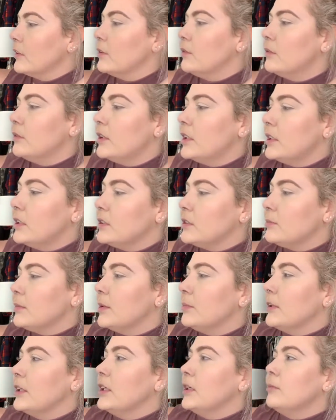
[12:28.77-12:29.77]
Where is my
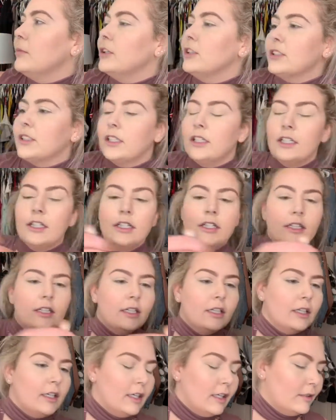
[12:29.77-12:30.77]
bunny brush?
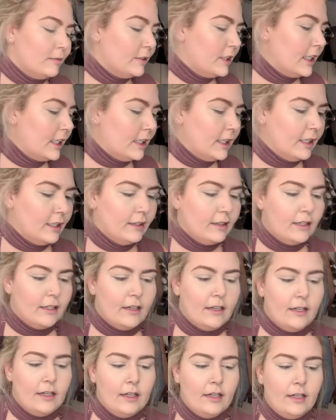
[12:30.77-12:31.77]
I'm taking
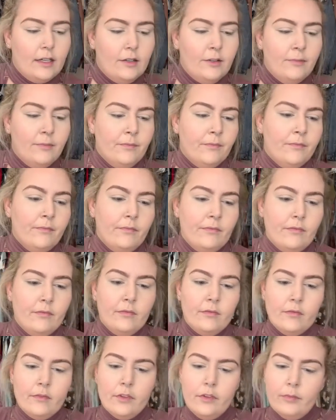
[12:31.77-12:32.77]
the
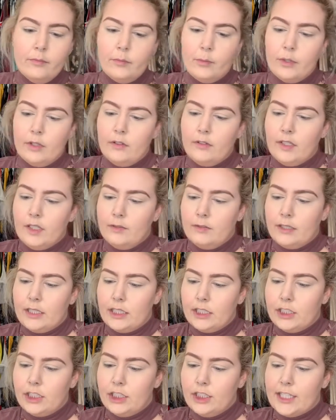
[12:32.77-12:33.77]
Morphe
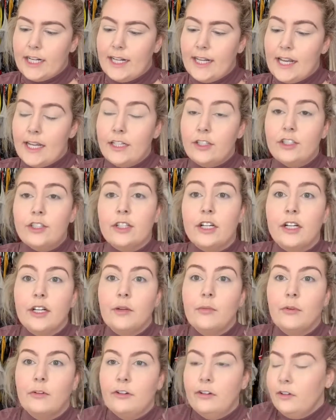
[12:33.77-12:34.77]
brush
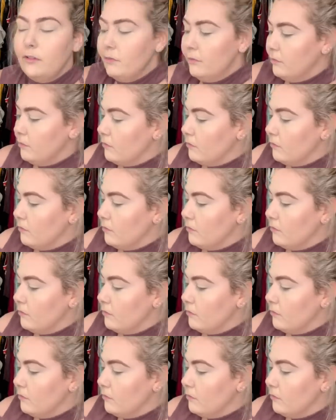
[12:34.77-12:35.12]
JH31,